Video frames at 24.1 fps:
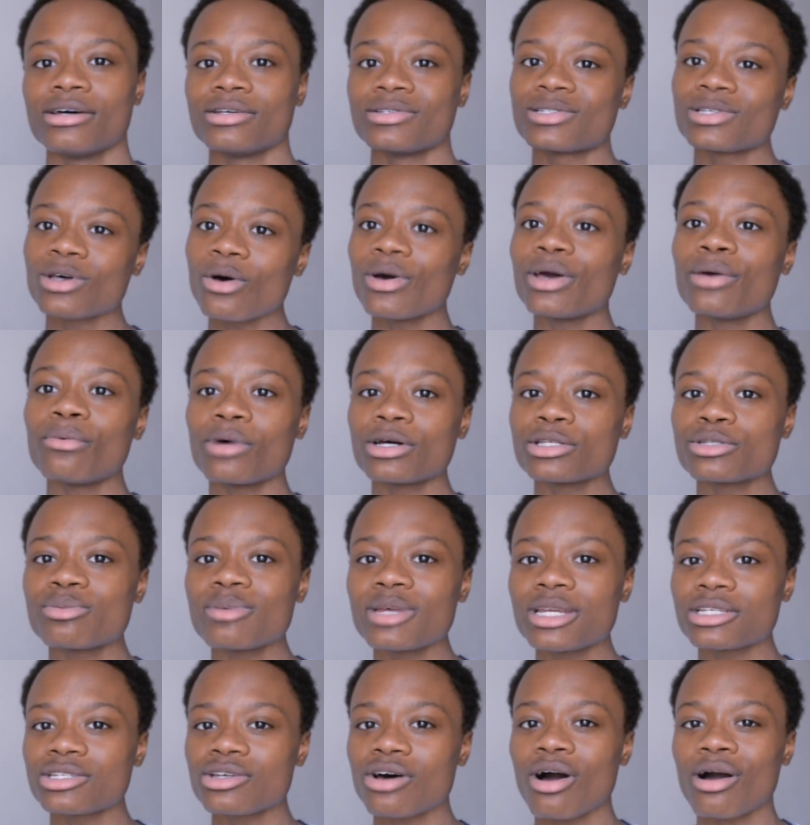So he wants
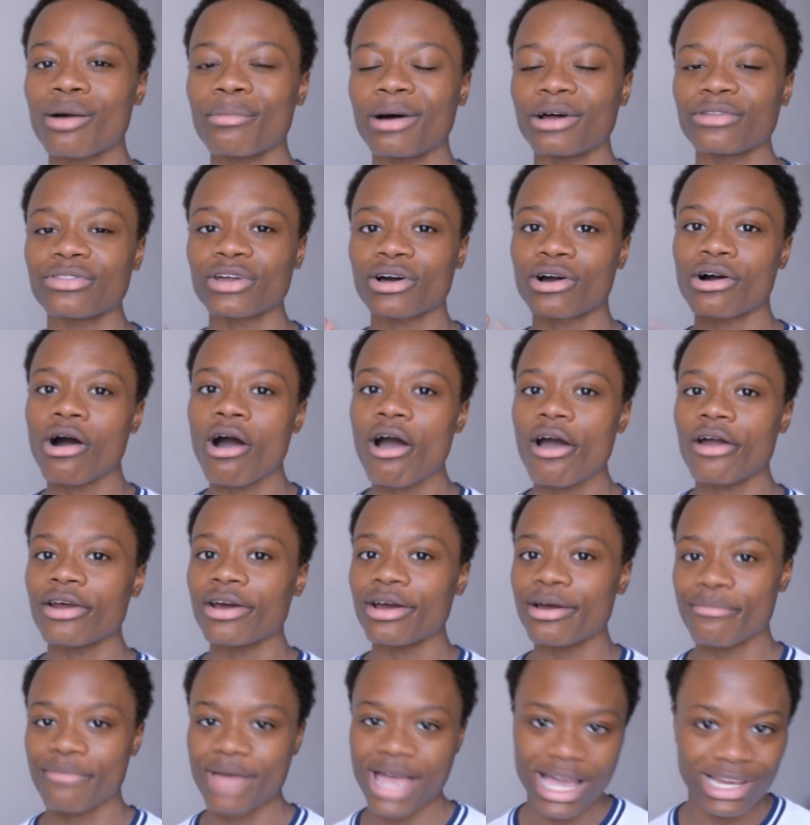me to talk about the
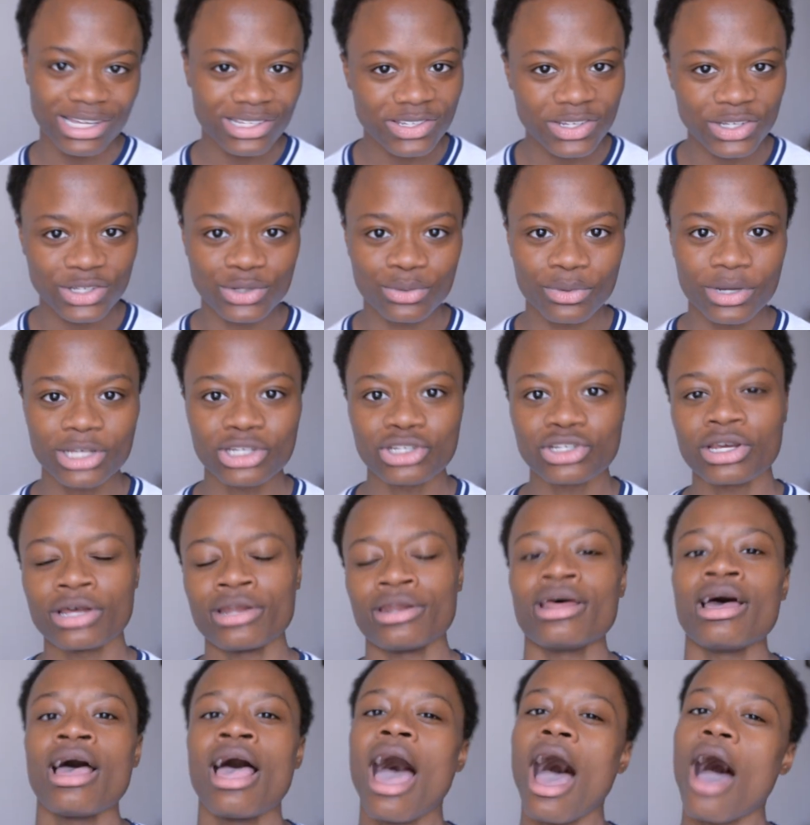Carter and Maggie
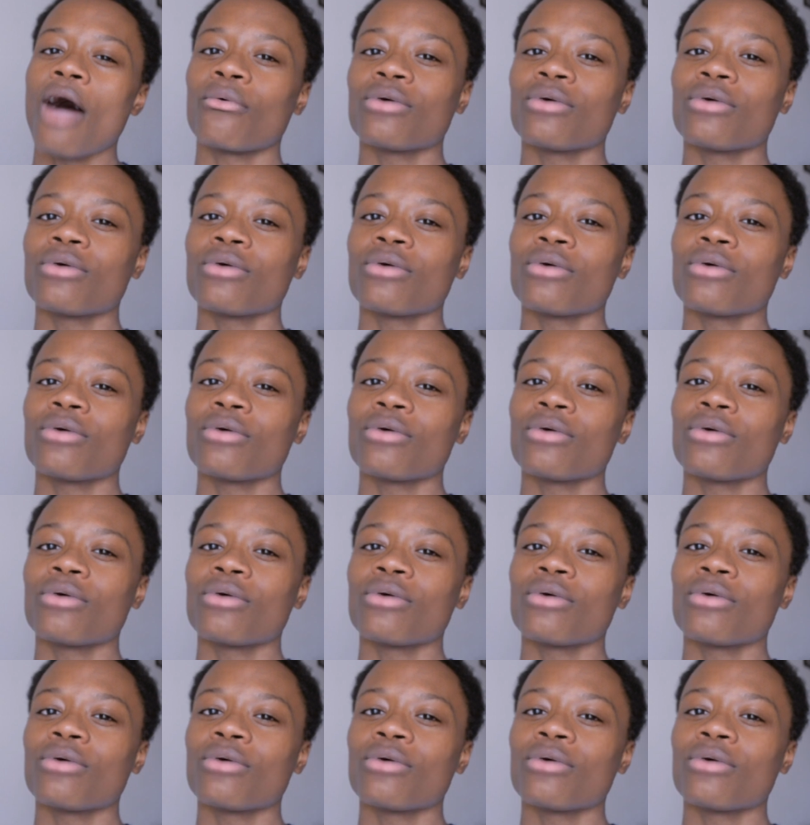situation.